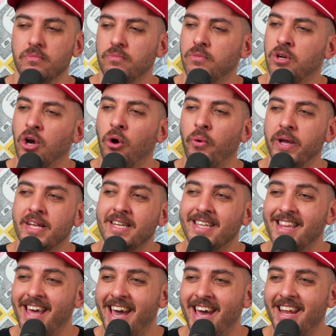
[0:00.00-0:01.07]
go into
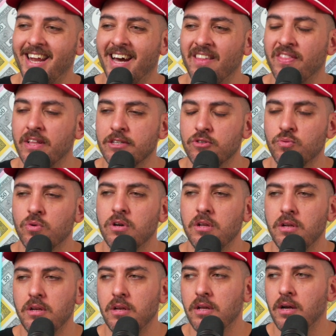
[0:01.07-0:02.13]
that on this
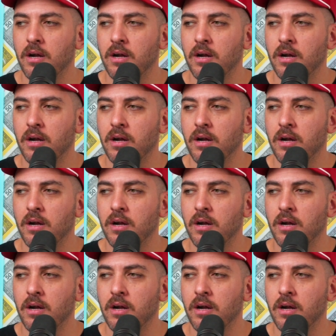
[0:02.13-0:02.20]
one.